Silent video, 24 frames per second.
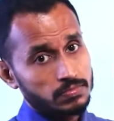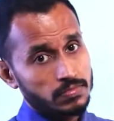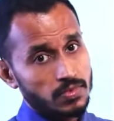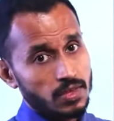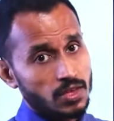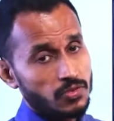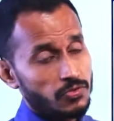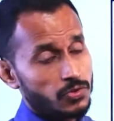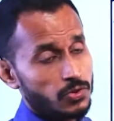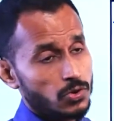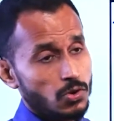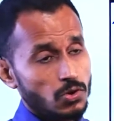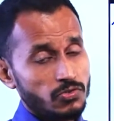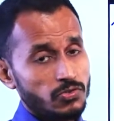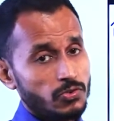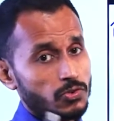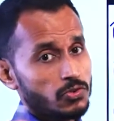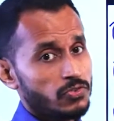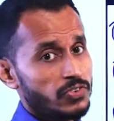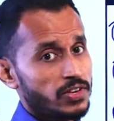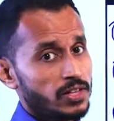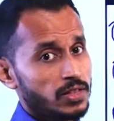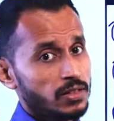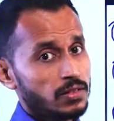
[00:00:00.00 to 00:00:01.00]
If you don't
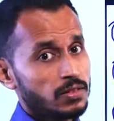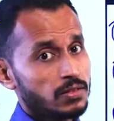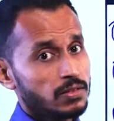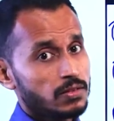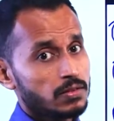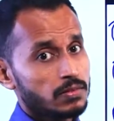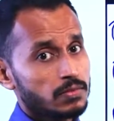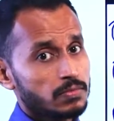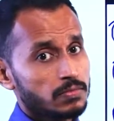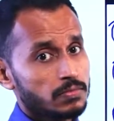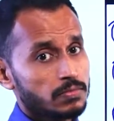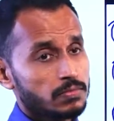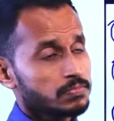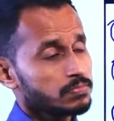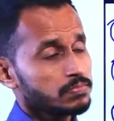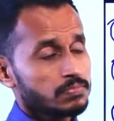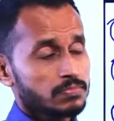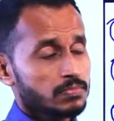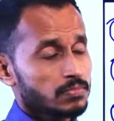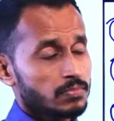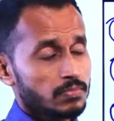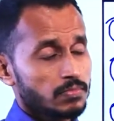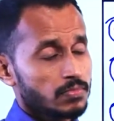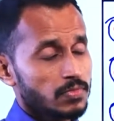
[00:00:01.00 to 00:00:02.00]
fulfill,
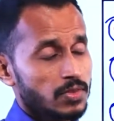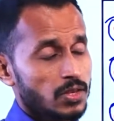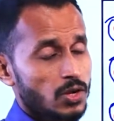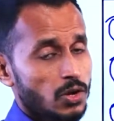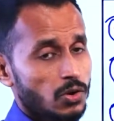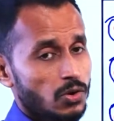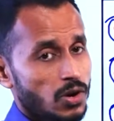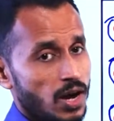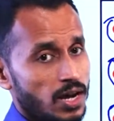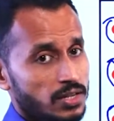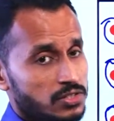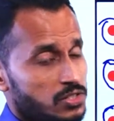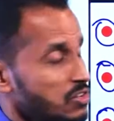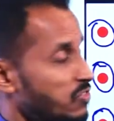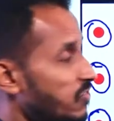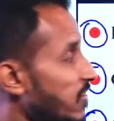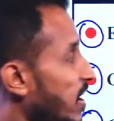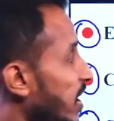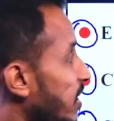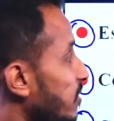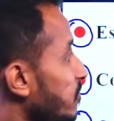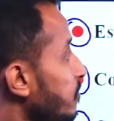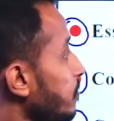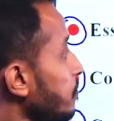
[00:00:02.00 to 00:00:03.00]
you can't
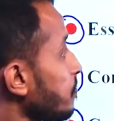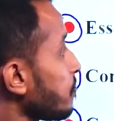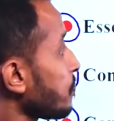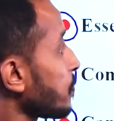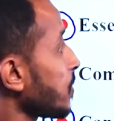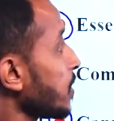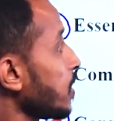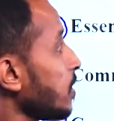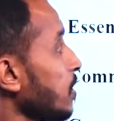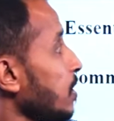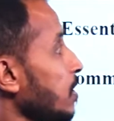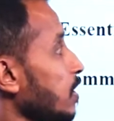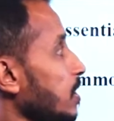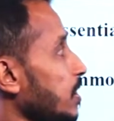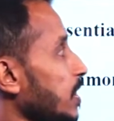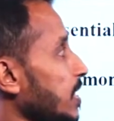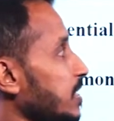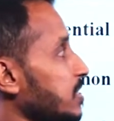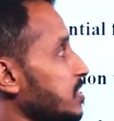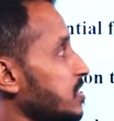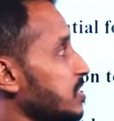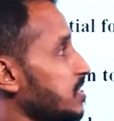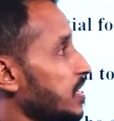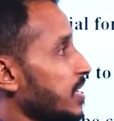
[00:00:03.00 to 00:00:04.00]
survive.
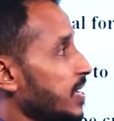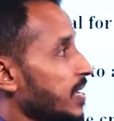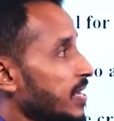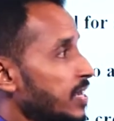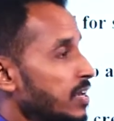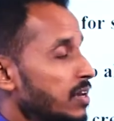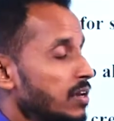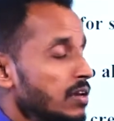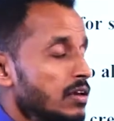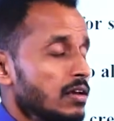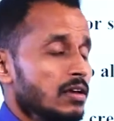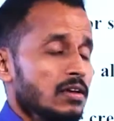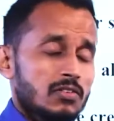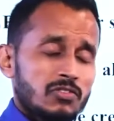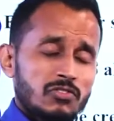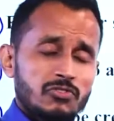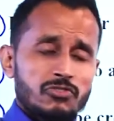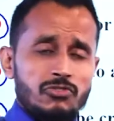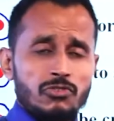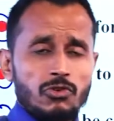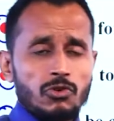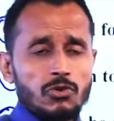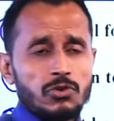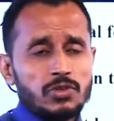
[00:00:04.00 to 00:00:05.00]
Let's say
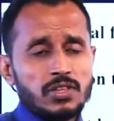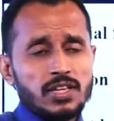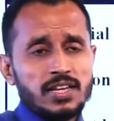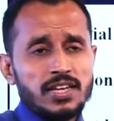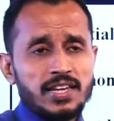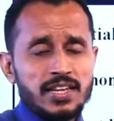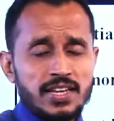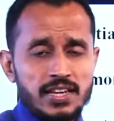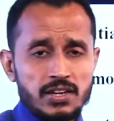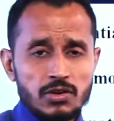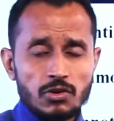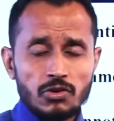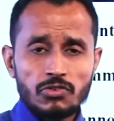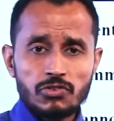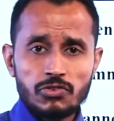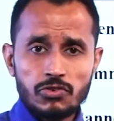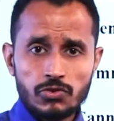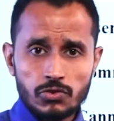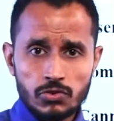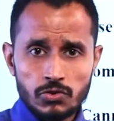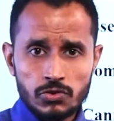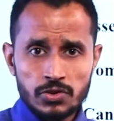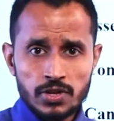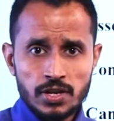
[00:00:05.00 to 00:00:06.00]
for the need of
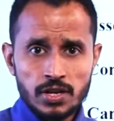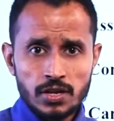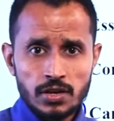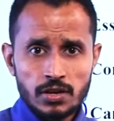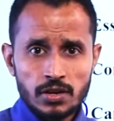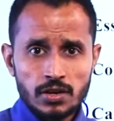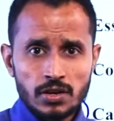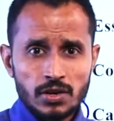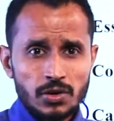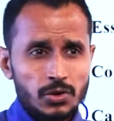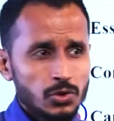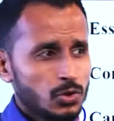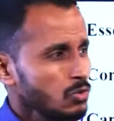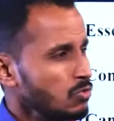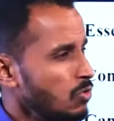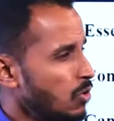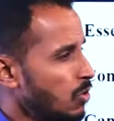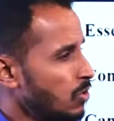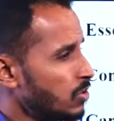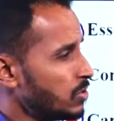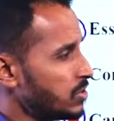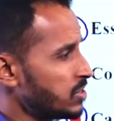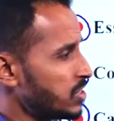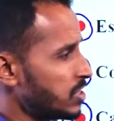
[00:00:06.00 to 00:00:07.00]
food, you
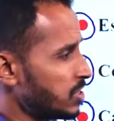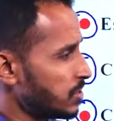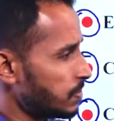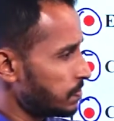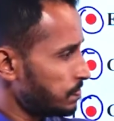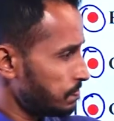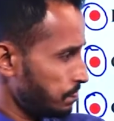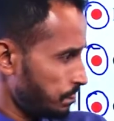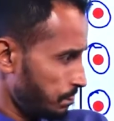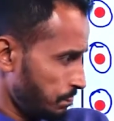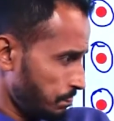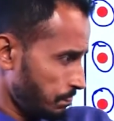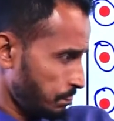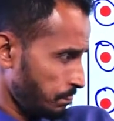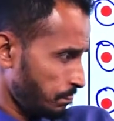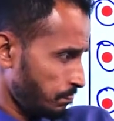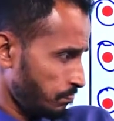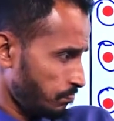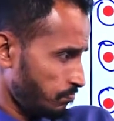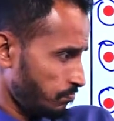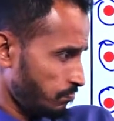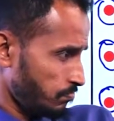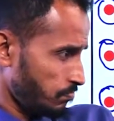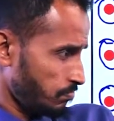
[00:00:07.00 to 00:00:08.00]
want
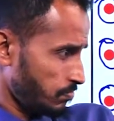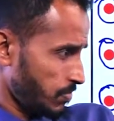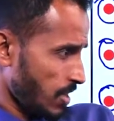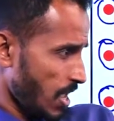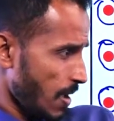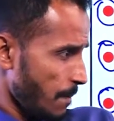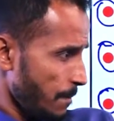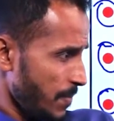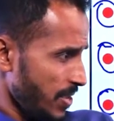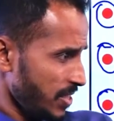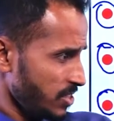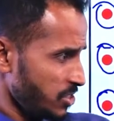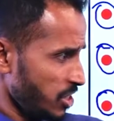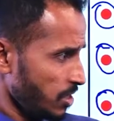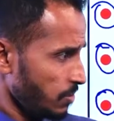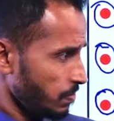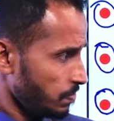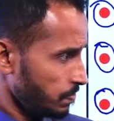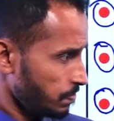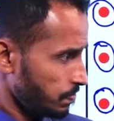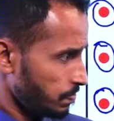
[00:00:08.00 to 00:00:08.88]
a pizza.